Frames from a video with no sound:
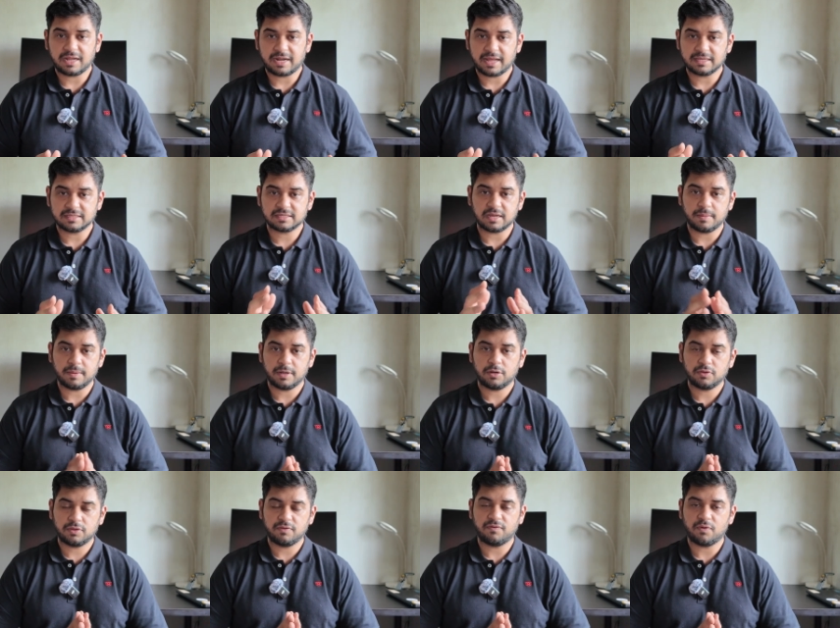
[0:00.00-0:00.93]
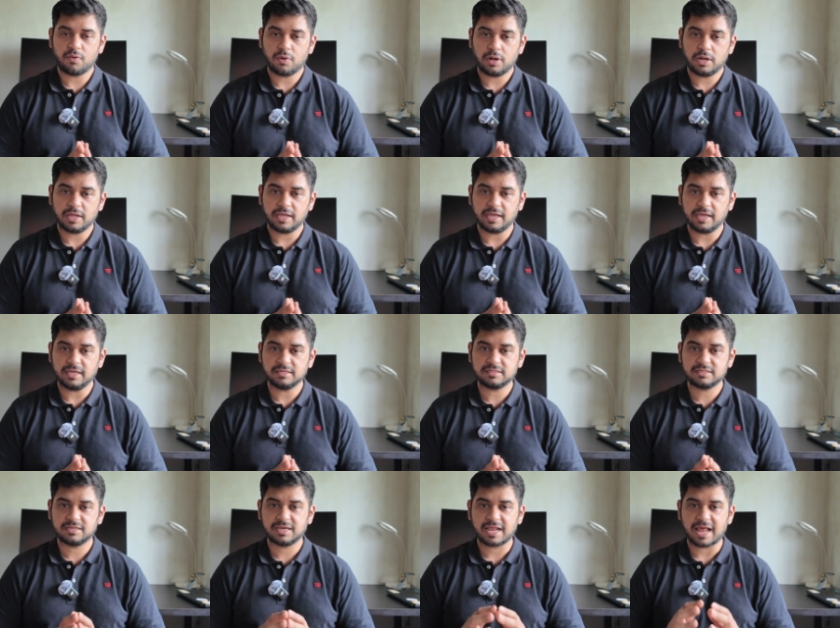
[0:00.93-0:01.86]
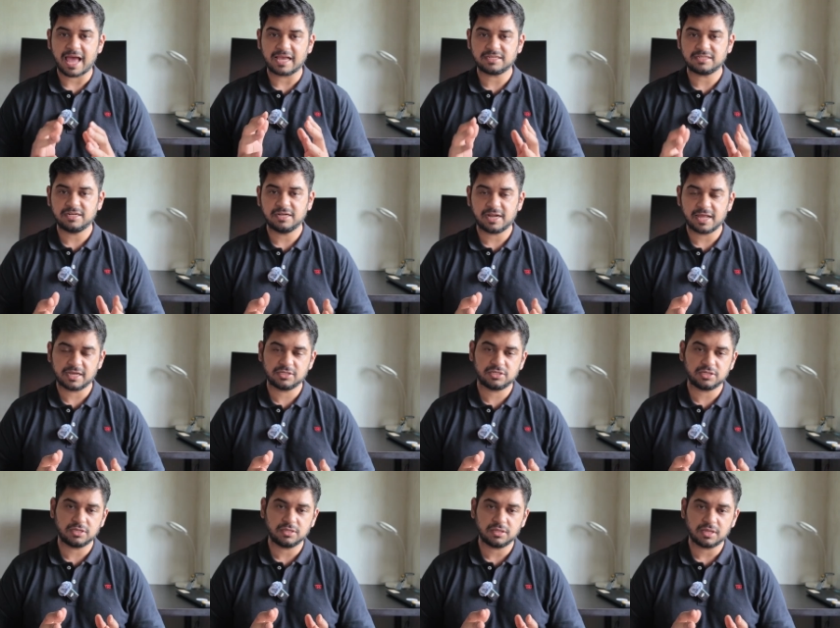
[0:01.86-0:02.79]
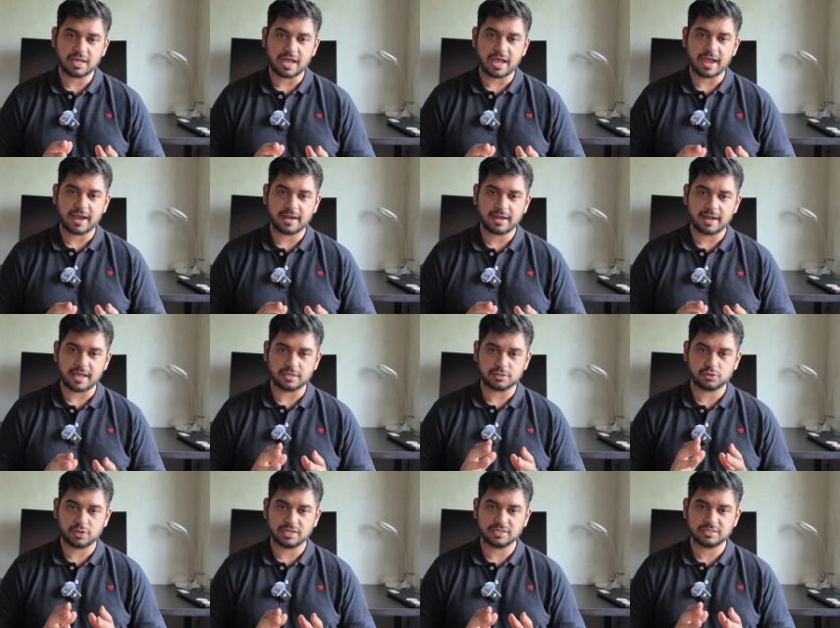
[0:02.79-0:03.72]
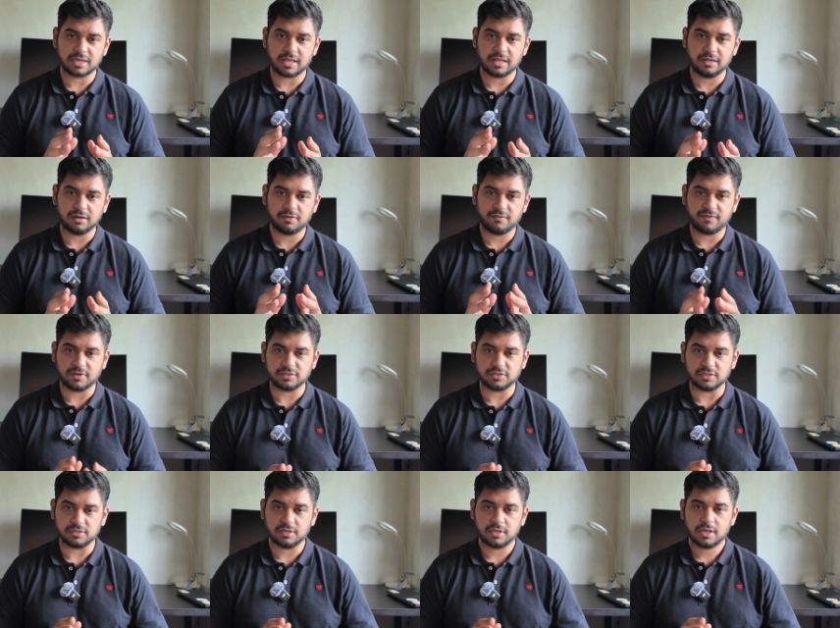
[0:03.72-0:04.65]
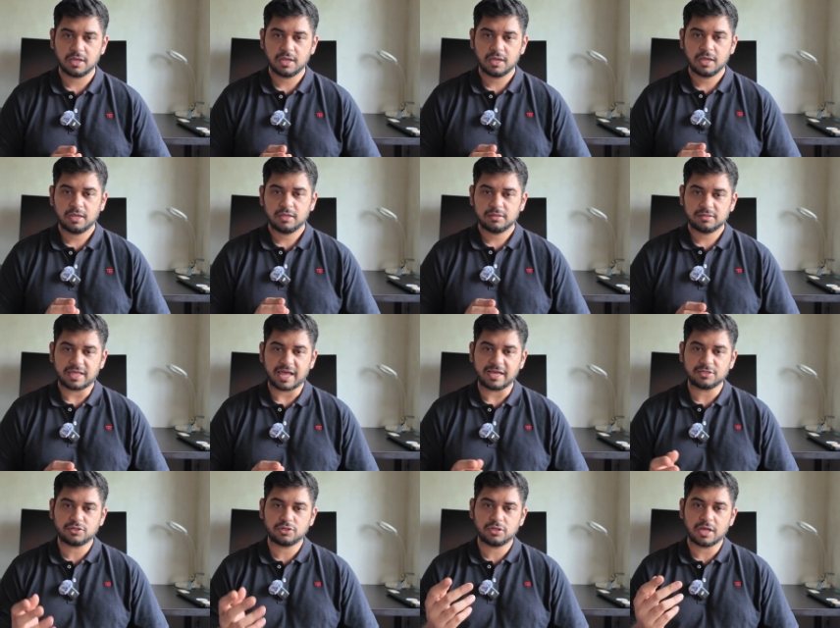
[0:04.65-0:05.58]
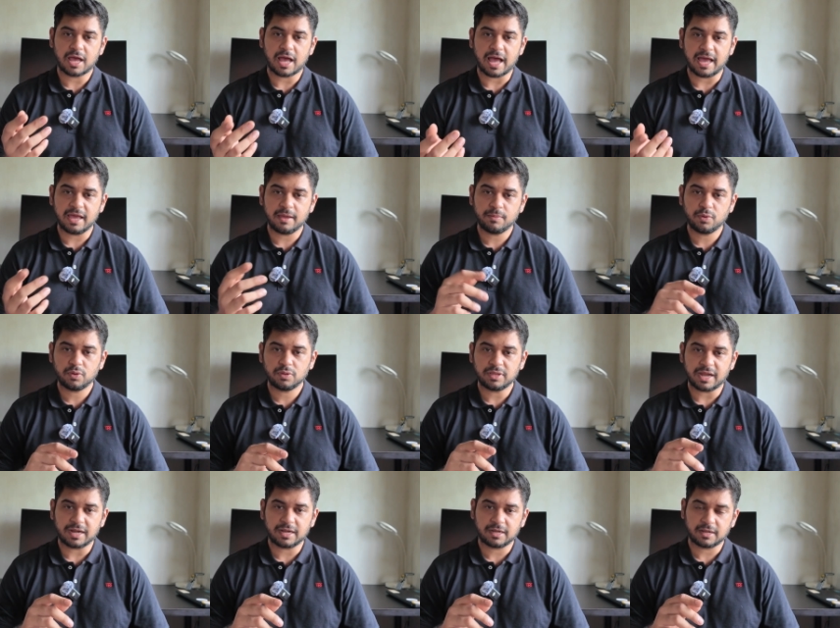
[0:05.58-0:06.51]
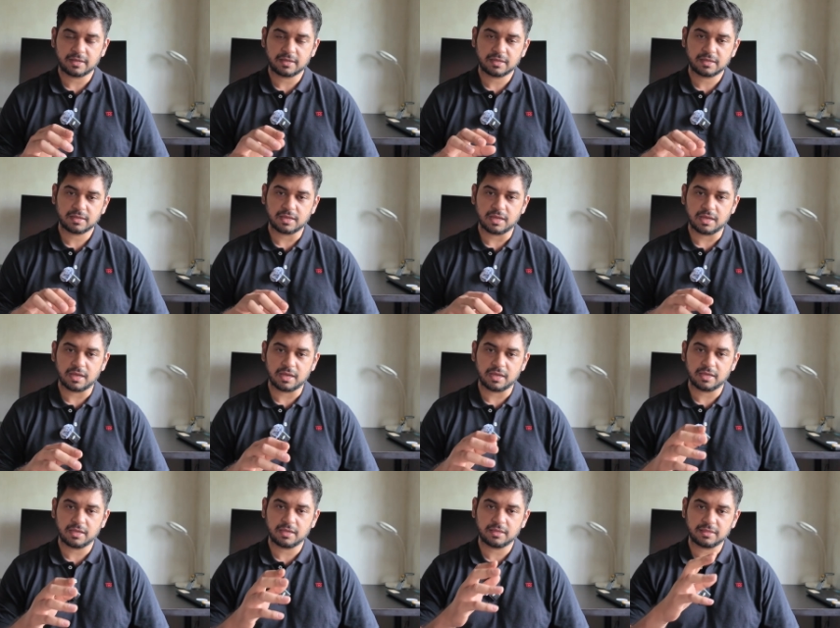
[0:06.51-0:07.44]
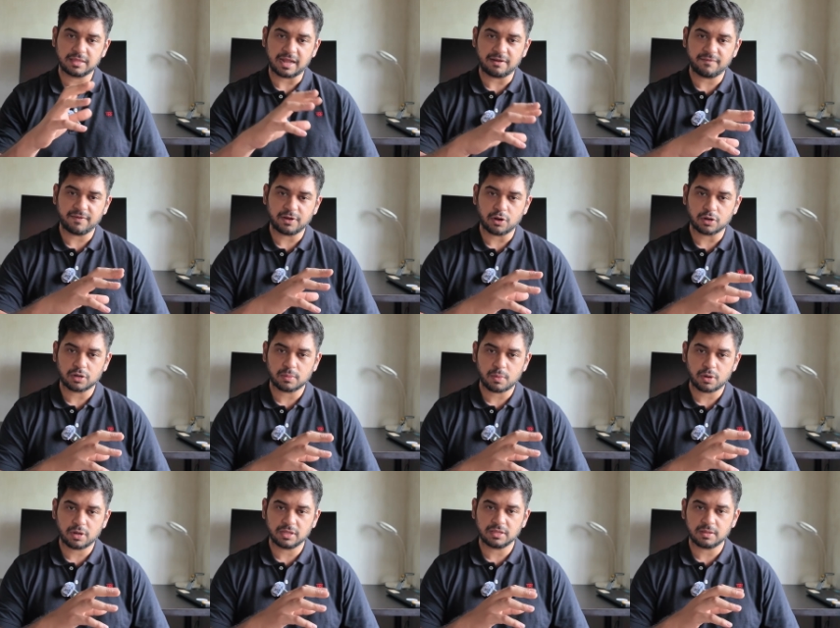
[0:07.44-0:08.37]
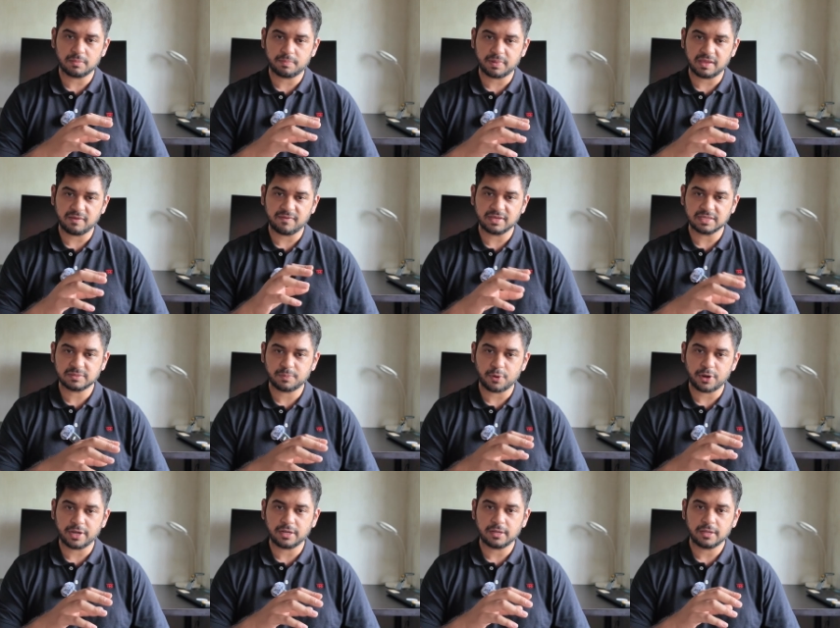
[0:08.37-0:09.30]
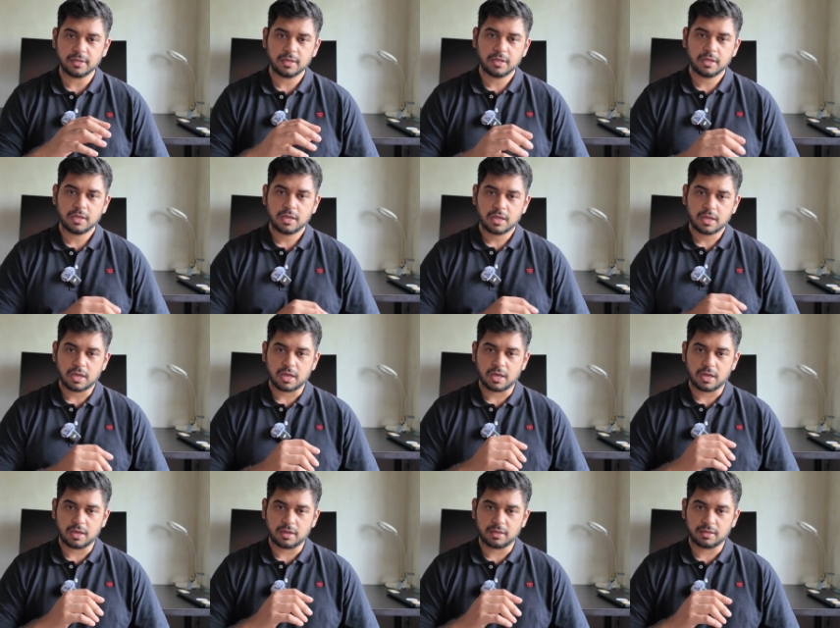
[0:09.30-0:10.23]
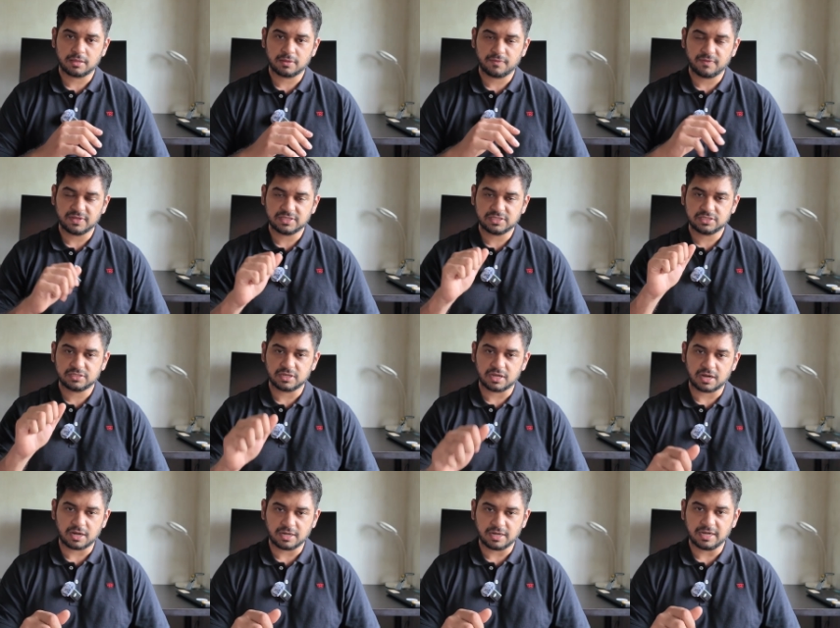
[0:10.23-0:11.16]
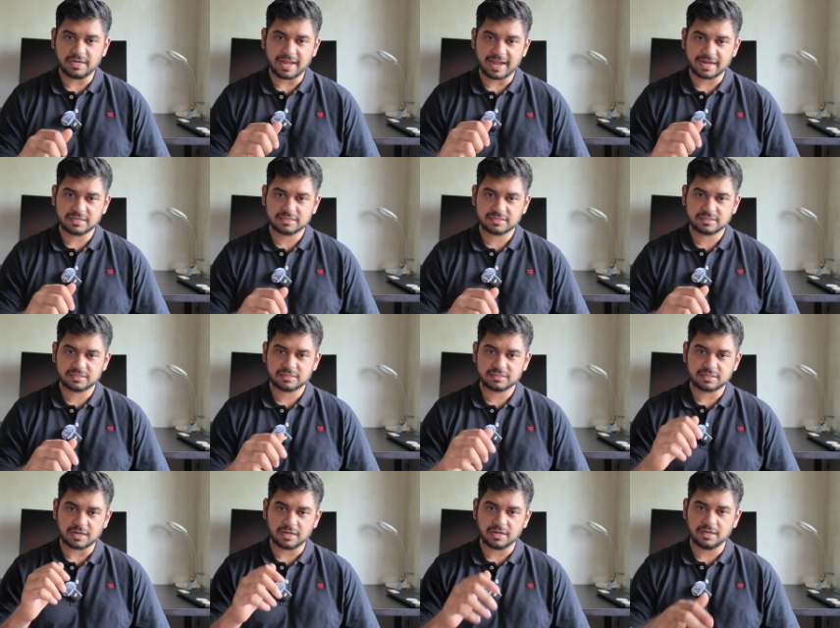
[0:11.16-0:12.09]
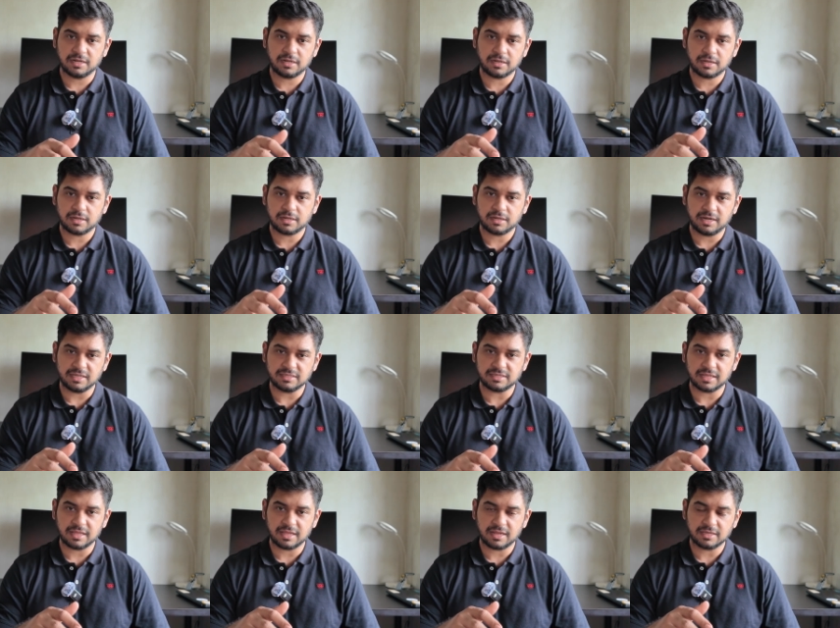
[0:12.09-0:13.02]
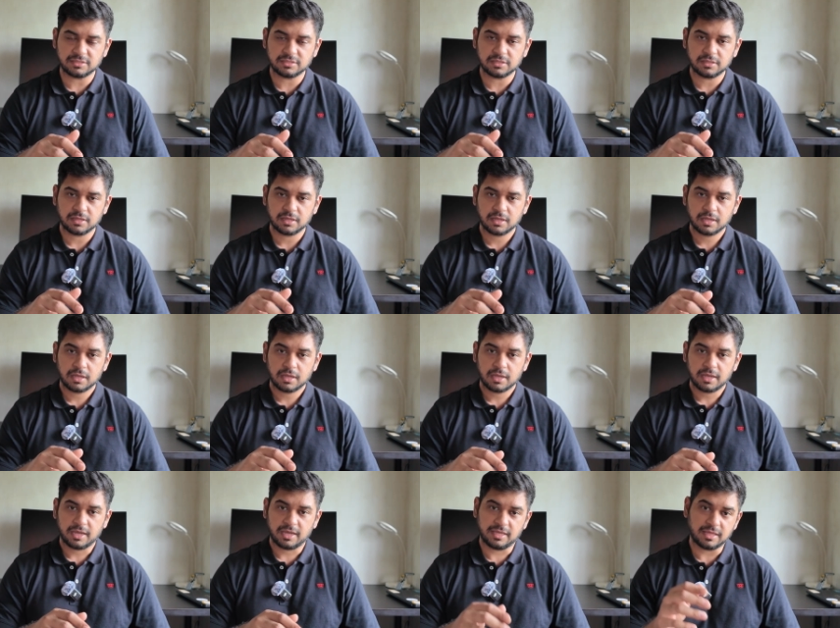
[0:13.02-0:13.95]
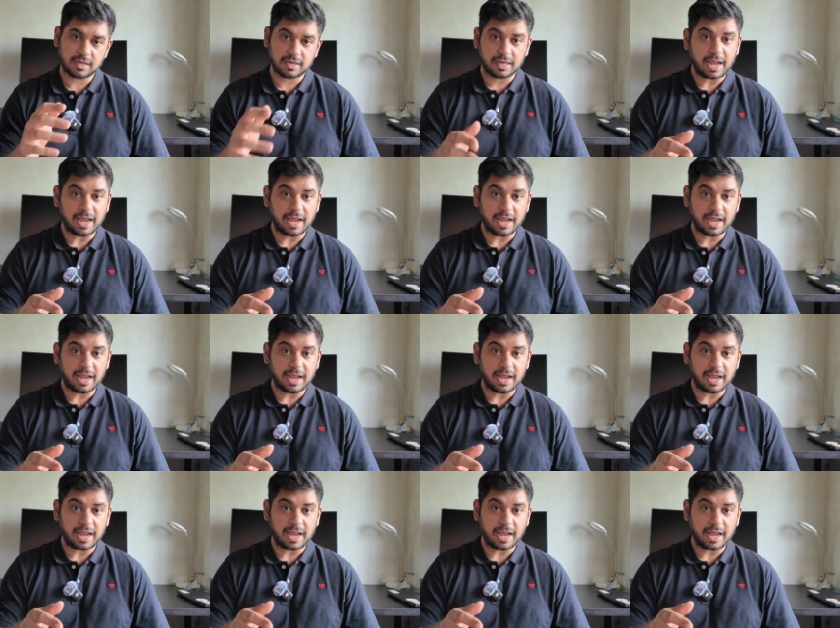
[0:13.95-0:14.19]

that has come into the fold is crash detection and SOS alert function. Thanks to the IMU that we talked about in the previous point, which detects sudden deceleration in a